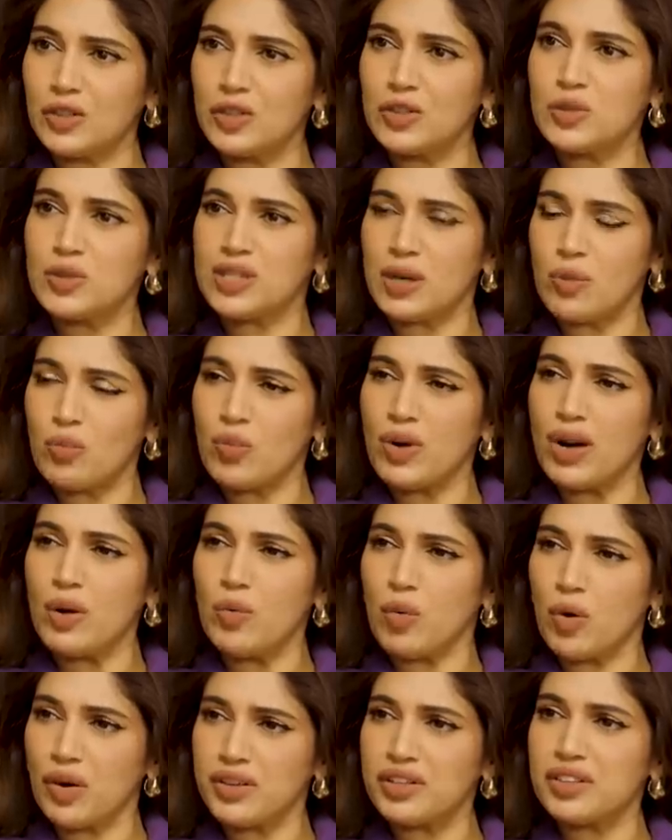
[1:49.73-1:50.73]
you somewhere
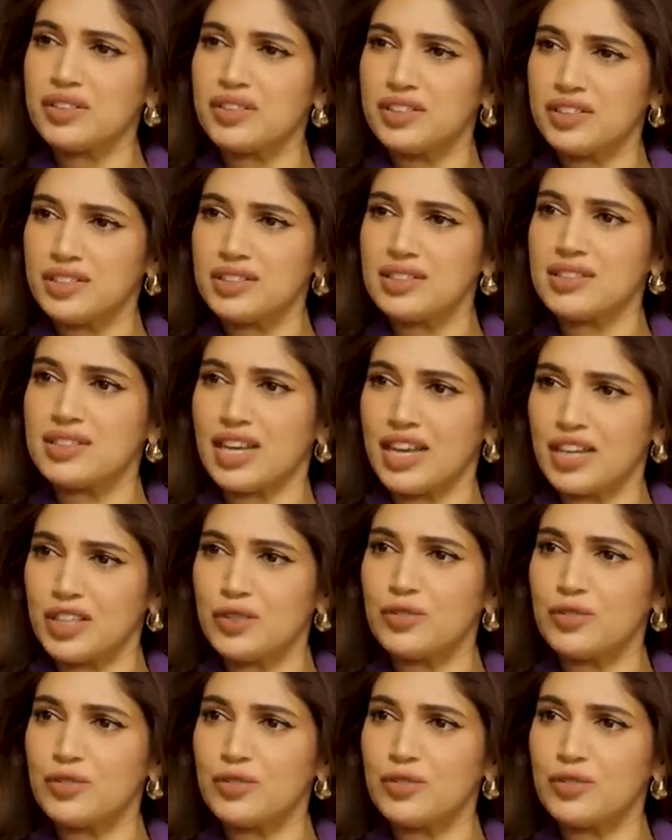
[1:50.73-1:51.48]
wanted this and